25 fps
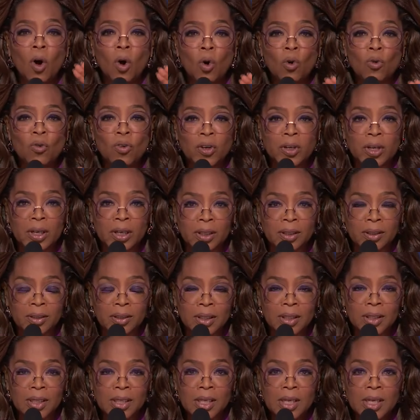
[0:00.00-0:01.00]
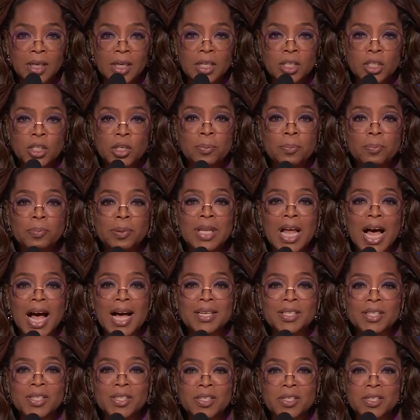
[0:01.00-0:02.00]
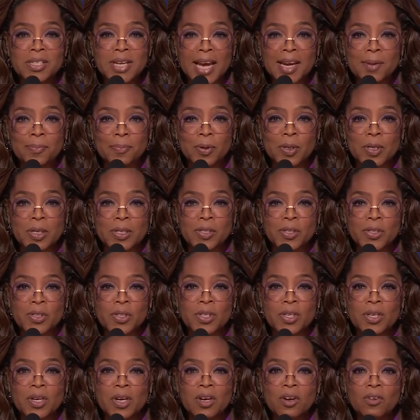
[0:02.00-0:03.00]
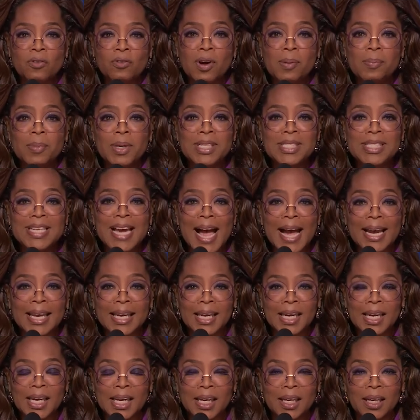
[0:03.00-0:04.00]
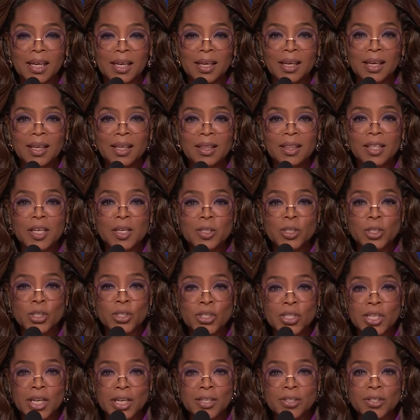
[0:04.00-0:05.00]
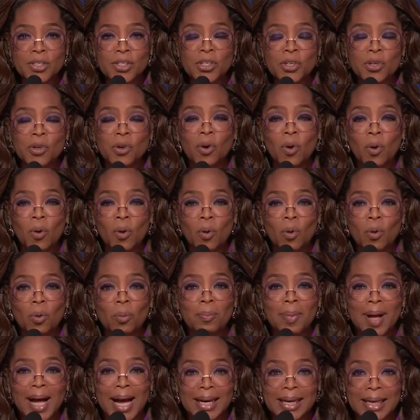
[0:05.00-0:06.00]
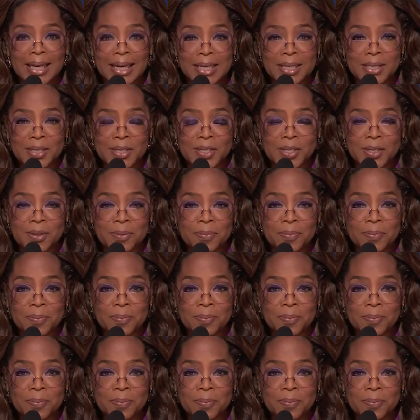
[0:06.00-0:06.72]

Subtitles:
over to block snipers from attacking their six-year-old bodies.